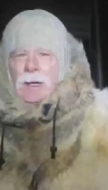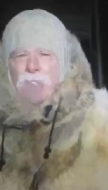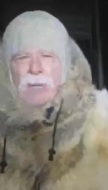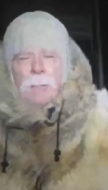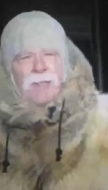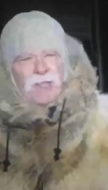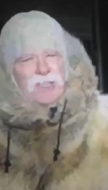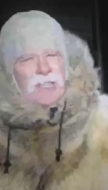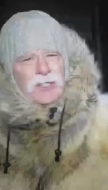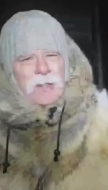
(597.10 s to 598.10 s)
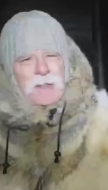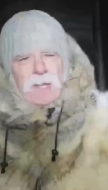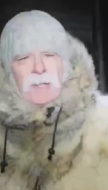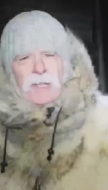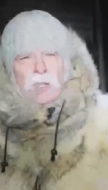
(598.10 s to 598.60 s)
A ship that sits
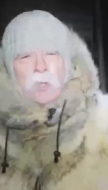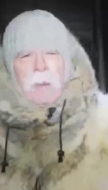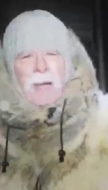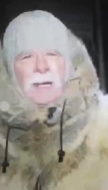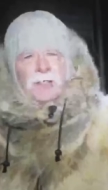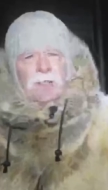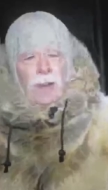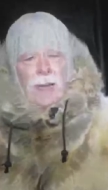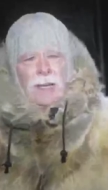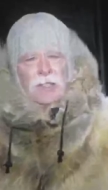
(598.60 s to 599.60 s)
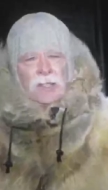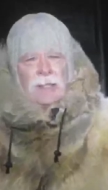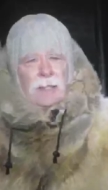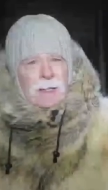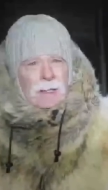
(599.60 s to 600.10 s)
on nearly two miles of
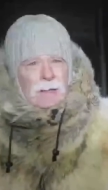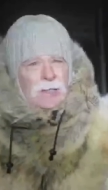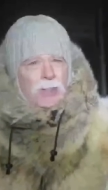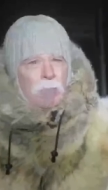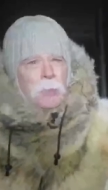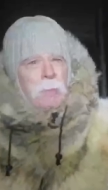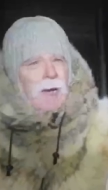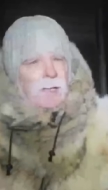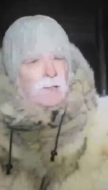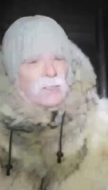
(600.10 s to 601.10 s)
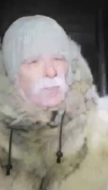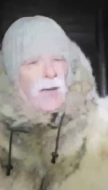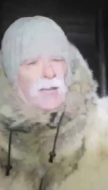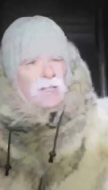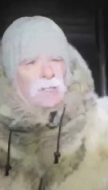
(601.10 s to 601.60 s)
ice. This two miles
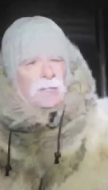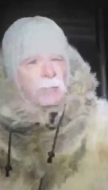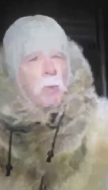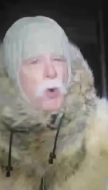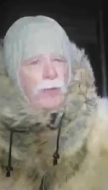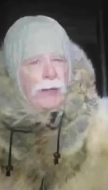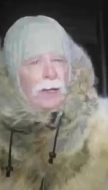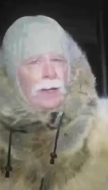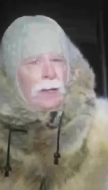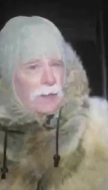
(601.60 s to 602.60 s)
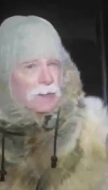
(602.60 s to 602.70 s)
of ice is moving.